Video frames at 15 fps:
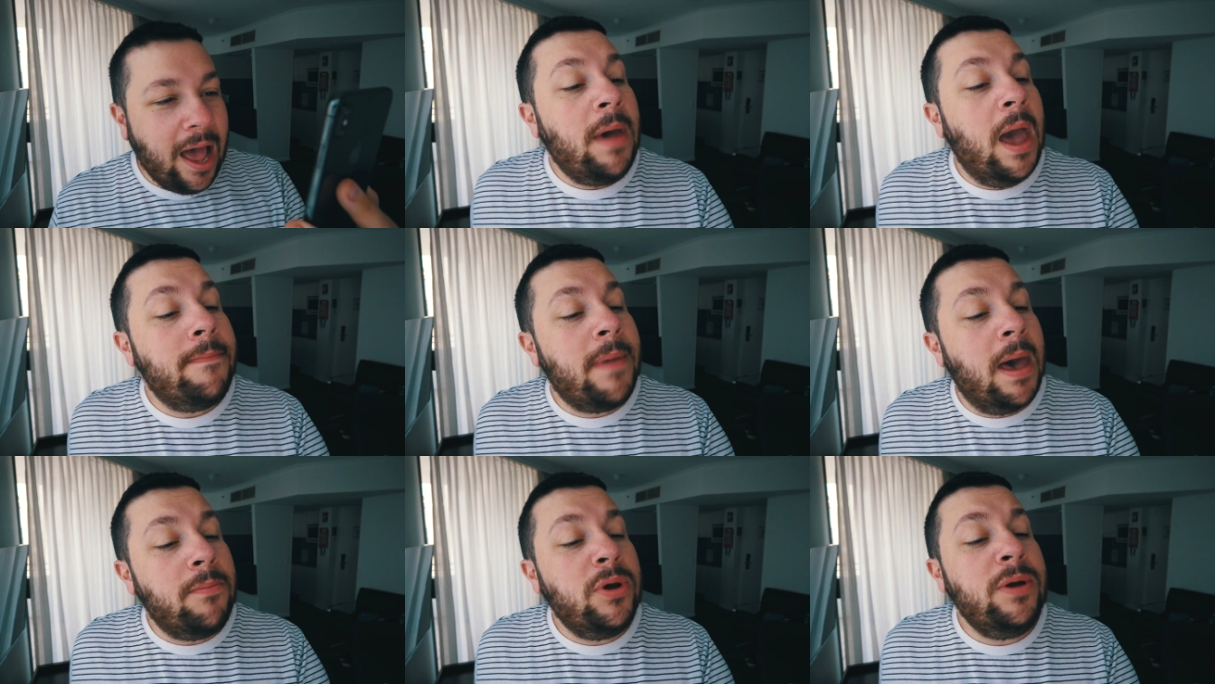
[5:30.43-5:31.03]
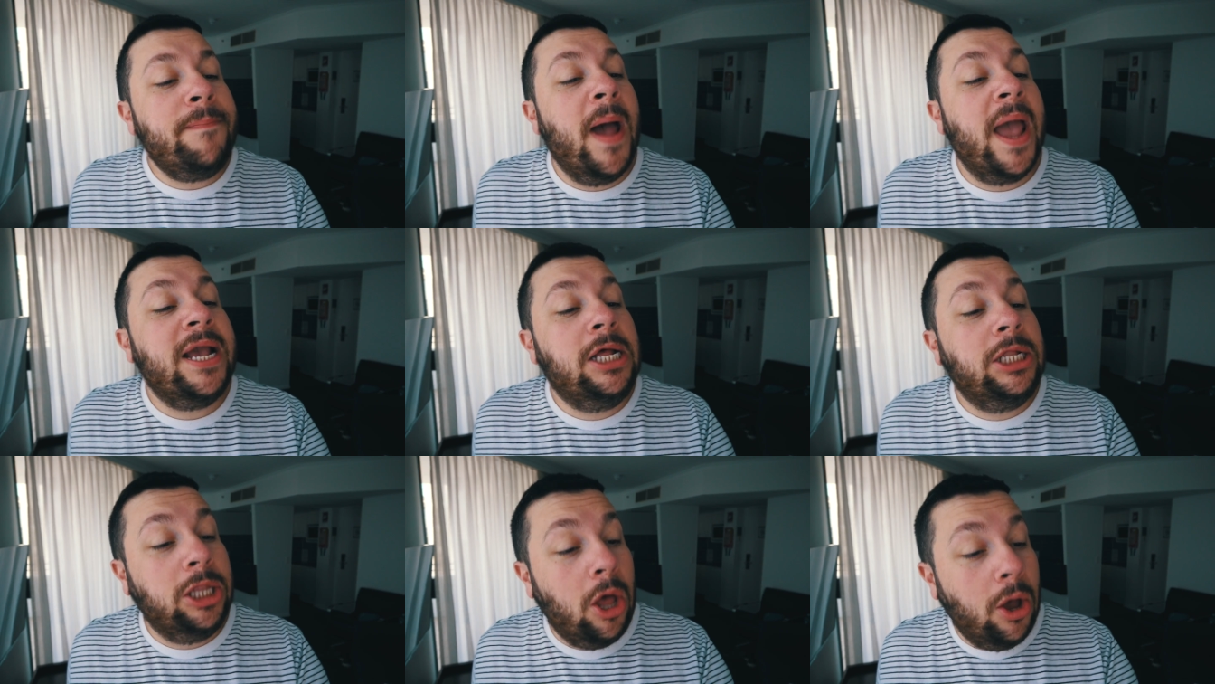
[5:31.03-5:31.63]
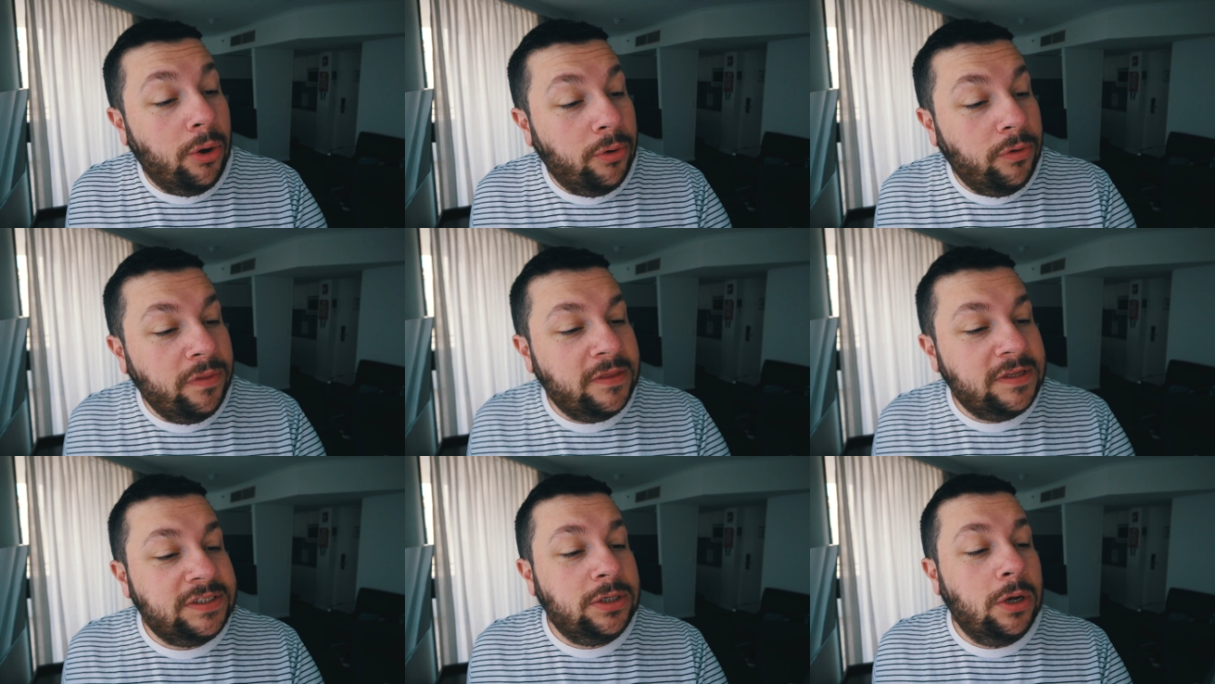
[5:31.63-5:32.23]
My mum would buy
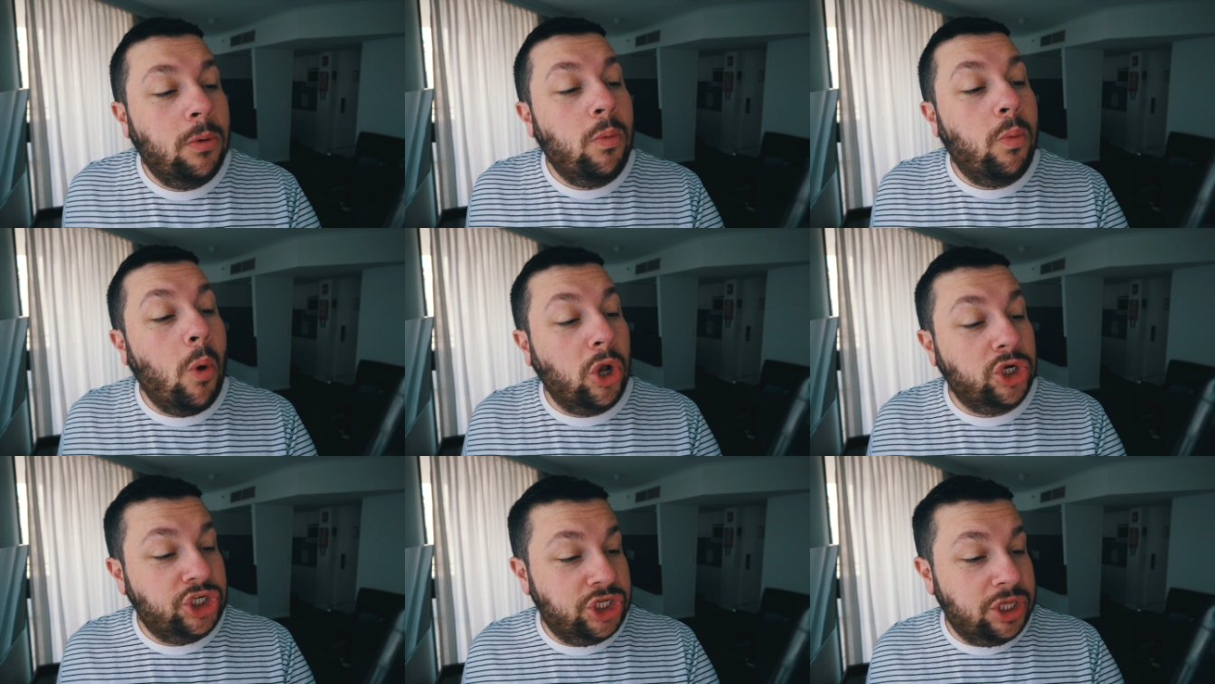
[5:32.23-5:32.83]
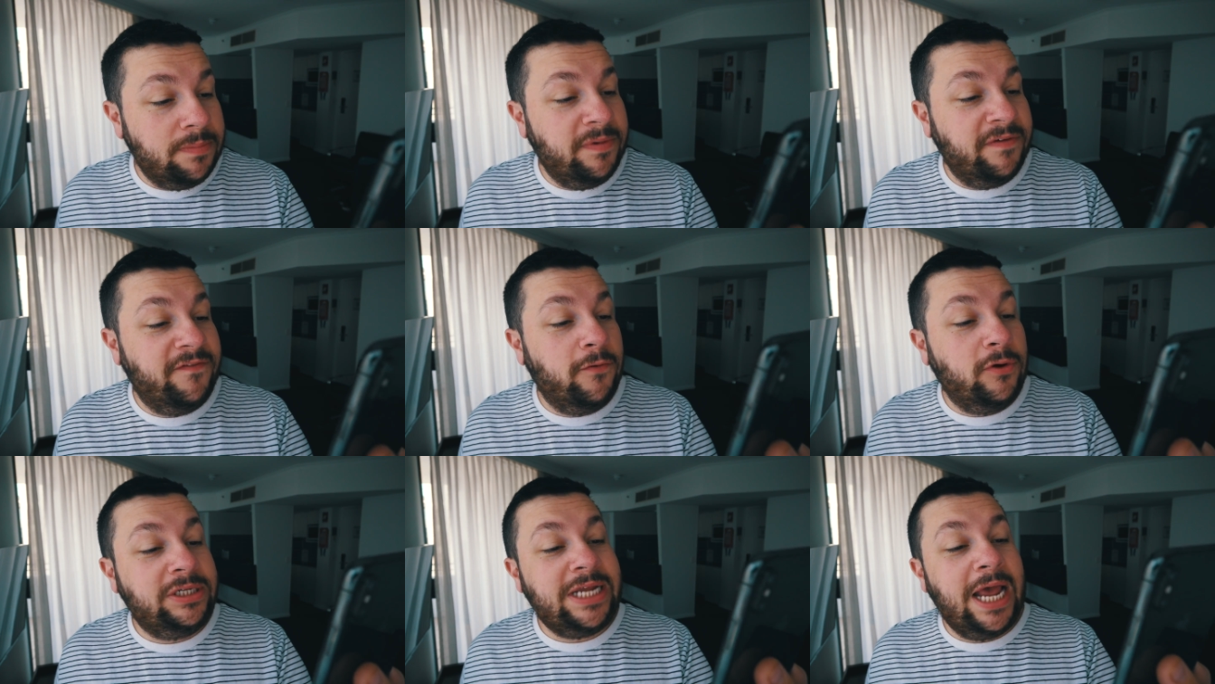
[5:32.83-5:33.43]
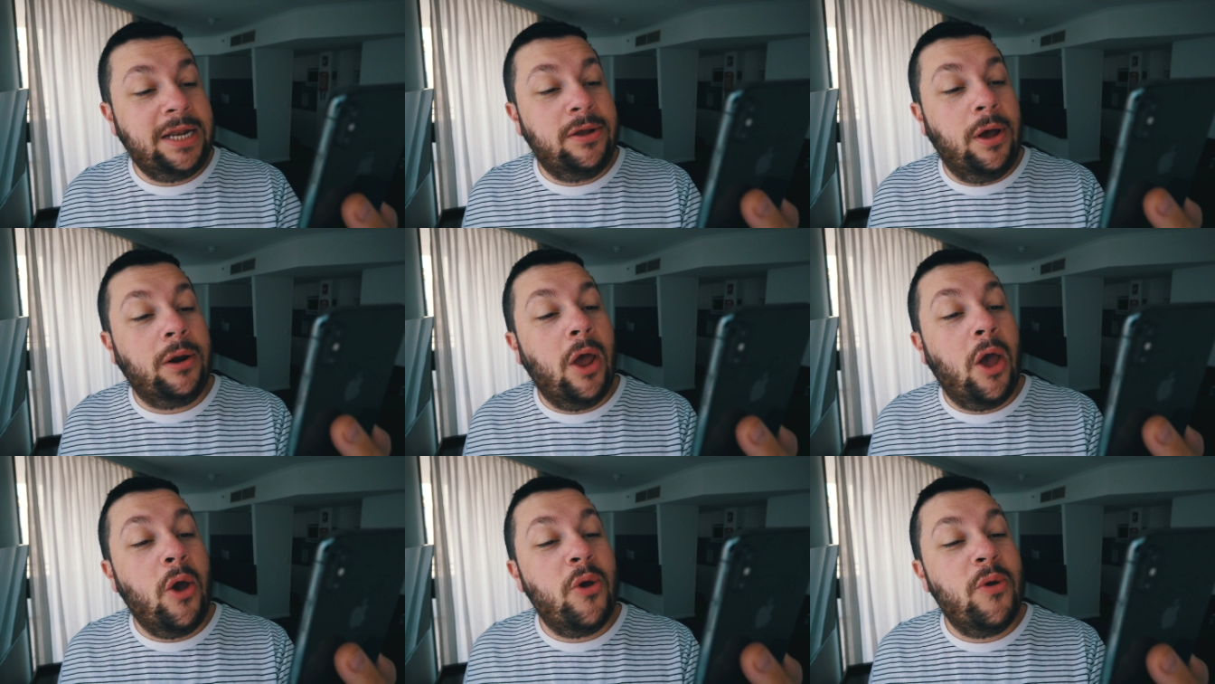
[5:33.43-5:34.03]
clothes, wash them before Dad
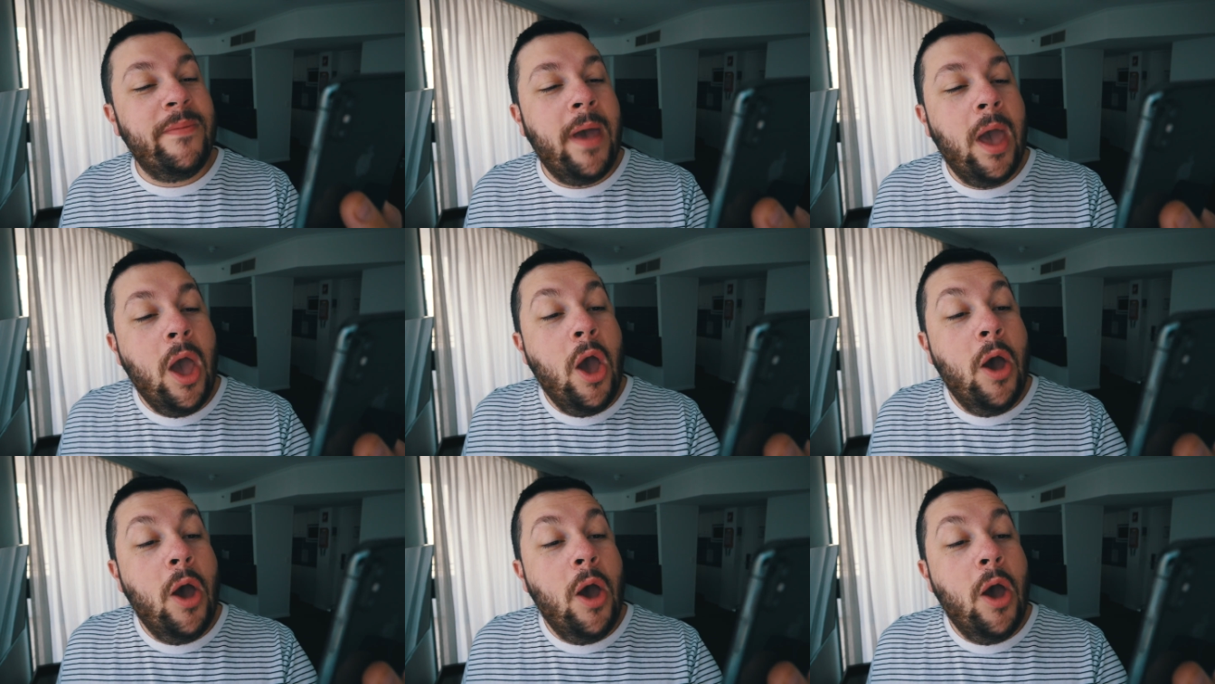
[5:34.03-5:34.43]
got home,